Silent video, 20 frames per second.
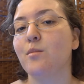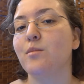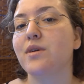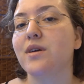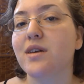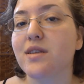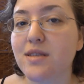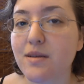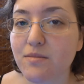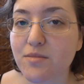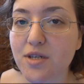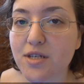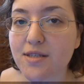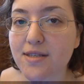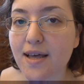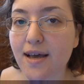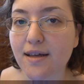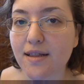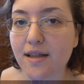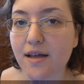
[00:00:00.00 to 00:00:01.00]
Because I'm just
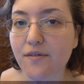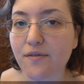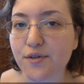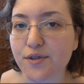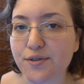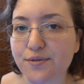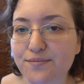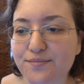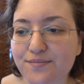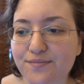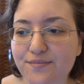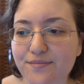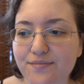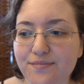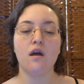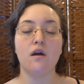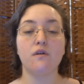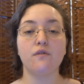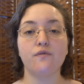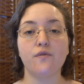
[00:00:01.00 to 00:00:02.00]
that clever.
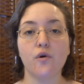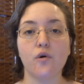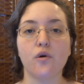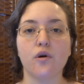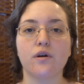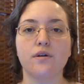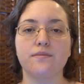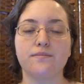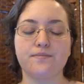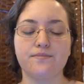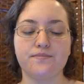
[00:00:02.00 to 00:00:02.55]
4.